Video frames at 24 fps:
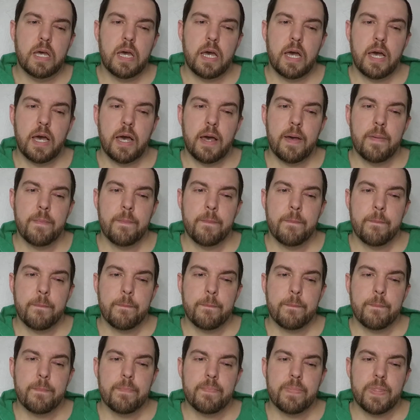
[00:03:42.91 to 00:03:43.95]
And
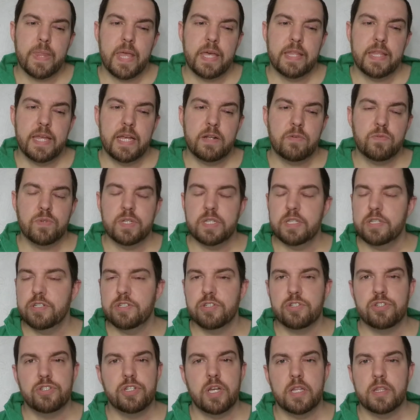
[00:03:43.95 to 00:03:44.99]
that really
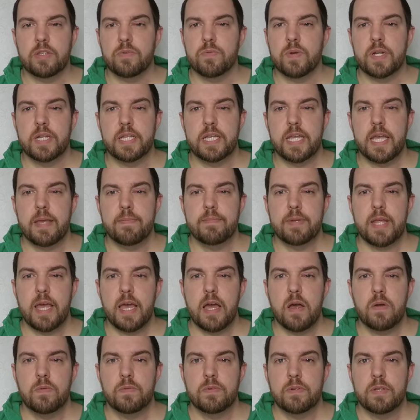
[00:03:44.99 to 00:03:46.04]
just shut the running game
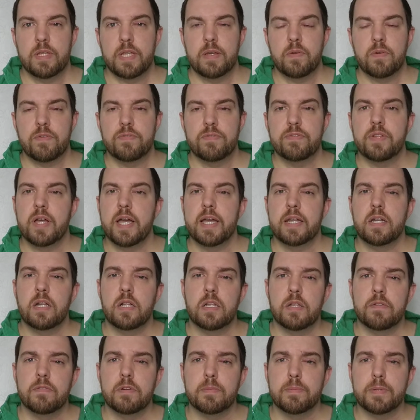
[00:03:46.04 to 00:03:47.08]
down. They were flying
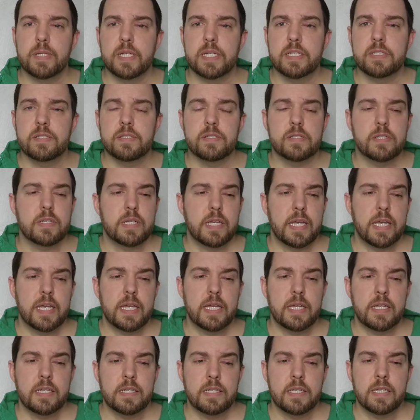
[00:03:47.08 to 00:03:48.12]
all over the place,
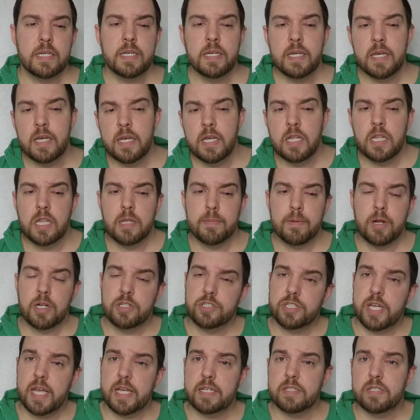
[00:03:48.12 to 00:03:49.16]
and Lamar
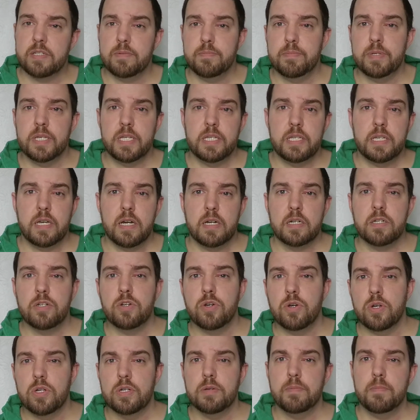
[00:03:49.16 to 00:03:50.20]
Jackson, being young,
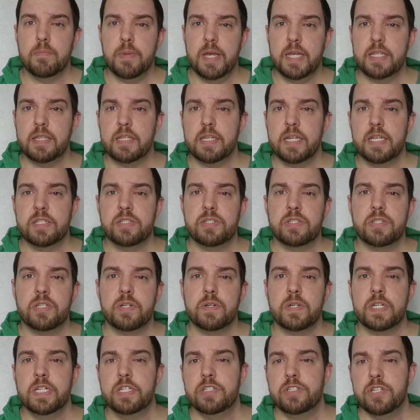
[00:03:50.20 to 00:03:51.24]
couldn't make the
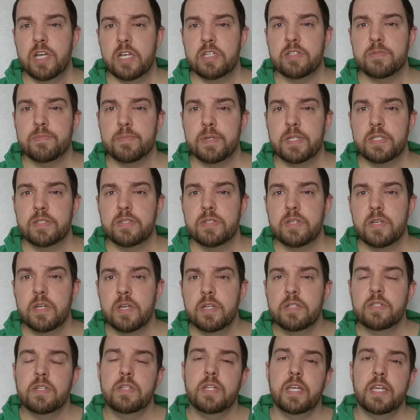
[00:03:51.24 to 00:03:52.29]
necessary adjustments
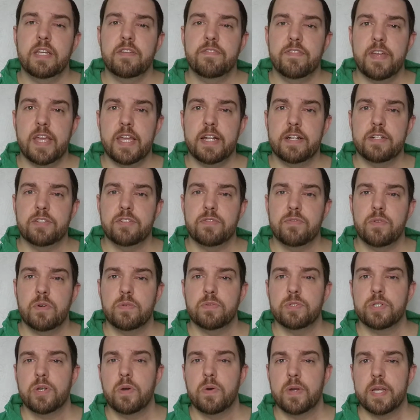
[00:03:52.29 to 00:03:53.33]
to take advantage of what
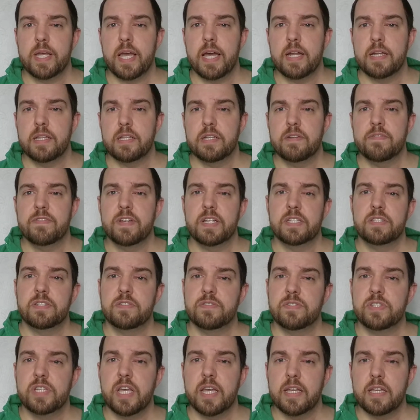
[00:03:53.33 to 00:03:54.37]
was going on in the
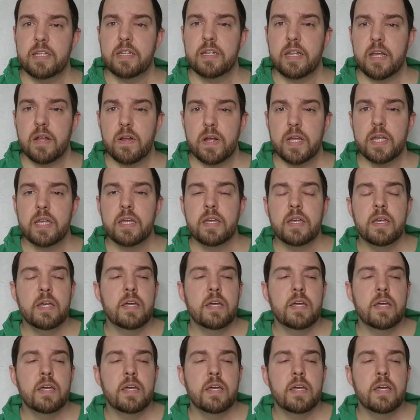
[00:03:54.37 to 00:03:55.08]
defensive secondary.